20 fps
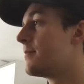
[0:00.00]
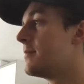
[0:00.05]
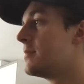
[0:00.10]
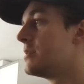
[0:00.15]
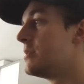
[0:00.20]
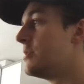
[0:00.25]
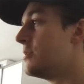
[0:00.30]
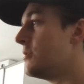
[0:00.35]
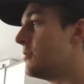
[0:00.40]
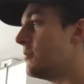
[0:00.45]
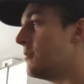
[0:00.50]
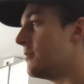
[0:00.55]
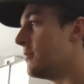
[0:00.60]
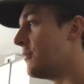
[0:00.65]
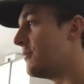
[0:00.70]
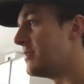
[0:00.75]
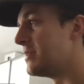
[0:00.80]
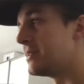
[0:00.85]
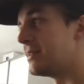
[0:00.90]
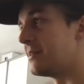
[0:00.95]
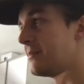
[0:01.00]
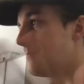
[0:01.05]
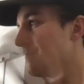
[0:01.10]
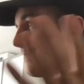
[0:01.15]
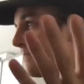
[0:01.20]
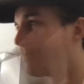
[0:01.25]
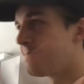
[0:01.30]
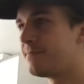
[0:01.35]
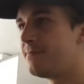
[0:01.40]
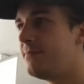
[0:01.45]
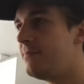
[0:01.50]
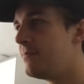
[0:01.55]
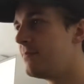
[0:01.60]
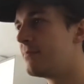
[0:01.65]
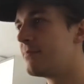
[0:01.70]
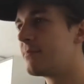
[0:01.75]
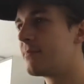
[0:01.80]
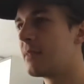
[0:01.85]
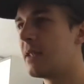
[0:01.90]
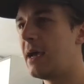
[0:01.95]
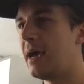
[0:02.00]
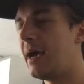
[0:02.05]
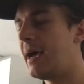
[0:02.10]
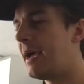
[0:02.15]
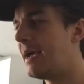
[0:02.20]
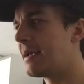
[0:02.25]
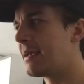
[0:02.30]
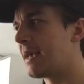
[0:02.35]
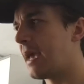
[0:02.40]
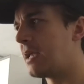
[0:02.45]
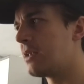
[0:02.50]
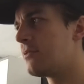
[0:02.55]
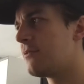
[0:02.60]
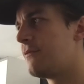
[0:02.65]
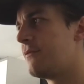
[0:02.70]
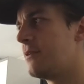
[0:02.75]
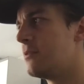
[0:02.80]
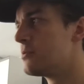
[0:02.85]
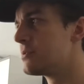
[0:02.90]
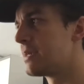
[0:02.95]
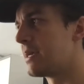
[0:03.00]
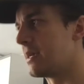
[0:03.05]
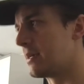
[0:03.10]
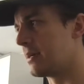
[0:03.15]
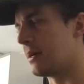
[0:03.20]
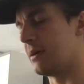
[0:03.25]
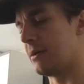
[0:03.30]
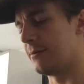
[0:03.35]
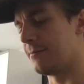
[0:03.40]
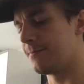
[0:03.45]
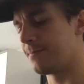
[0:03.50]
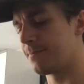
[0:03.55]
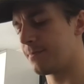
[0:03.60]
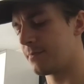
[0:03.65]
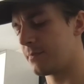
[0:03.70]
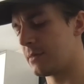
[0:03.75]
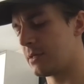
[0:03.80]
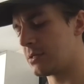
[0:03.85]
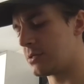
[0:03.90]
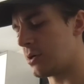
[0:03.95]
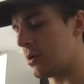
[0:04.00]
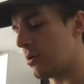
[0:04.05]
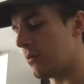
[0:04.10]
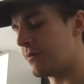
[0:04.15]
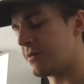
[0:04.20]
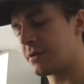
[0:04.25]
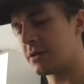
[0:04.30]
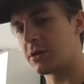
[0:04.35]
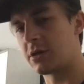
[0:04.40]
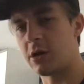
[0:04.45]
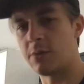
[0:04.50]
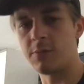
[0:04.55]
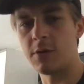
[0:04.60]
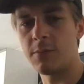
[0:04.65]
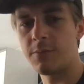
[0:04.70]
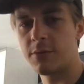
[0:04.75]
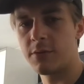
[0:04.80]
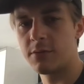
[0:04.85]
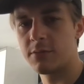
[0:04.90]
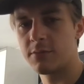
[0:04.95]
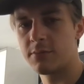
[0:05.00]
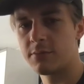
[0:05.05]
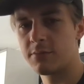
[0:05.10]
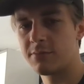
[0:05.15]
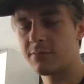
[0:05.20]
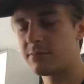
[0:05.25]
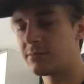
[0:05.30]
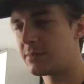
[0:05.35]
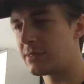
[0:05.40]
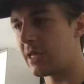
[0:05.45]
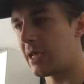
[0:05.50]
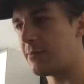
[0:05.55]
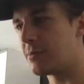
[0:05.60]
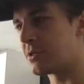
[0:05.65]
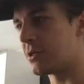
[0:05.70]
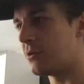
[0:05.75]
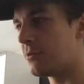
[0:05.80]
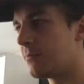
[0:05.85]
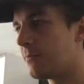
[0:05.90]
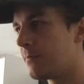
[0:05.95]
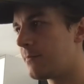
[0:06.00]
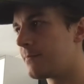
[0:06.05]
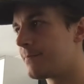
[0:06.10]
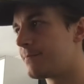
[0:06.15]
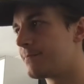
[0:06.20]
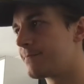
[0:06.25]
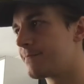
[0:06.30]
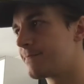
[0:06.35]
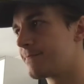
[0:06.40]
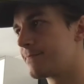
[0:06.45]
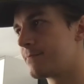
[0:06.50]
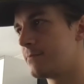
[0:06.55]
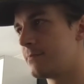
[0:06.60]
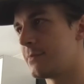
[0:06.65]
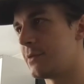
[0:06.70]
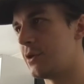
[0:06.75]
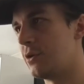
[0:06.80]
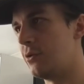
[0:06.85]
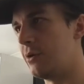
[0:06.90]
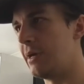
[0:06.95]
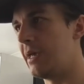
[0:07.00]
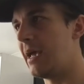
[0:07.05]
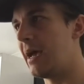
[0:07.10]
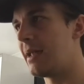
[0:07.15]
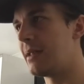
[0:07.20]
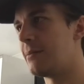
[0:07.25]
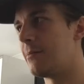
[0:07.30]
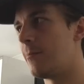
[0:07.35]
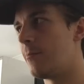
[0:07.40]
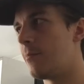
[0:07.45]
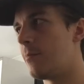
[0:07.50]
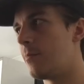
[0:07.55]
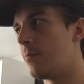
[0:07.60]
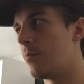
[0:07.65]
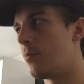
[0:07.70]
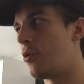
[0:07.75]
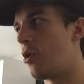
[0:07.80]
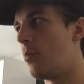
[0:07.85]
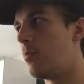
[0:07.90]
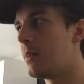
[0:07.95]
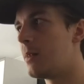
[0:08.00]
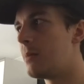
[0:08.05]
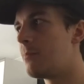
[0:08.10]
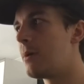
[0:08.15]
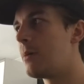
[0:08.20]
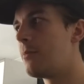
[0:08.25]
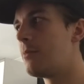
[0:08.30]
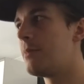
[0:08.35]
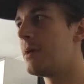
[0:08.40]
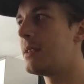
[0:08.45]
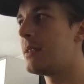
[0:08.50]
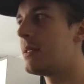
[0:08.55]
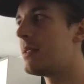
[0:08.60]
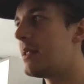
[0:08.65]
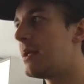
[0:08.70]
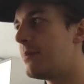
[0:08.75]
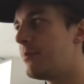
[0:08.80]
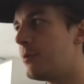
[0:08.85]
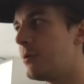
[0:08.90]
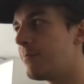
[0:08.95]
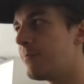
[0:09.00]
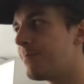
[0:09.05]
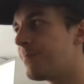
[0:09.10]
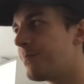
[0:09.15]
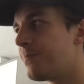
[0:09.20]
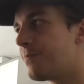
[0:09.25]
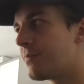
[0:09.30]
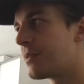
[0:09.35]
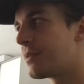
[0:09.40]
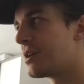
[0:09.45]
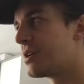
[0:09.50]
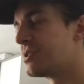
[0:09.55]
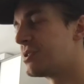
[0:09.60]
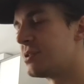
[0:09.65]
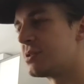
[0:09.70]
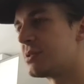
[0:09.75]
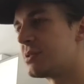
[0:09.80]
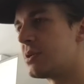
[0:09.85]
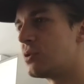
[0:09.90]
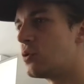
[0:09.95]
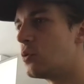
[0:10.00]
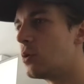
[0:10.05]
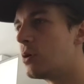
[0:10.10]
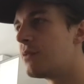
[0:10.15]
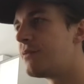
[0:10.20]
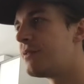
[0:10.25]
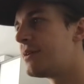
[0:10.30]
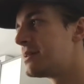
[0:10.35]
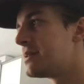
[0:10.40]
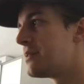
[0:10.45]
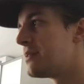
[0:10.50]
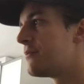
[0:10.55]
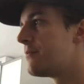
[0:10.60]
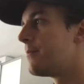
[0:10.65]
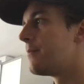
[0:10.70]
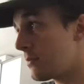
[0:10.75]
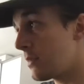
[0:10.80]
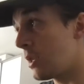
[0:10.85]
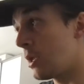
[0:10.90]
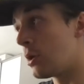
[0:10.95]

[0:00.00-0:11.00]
So obviously, it kind of feels like a sort of come up type song. He hadn't properly maybe made it at that point because just the tone of it is different.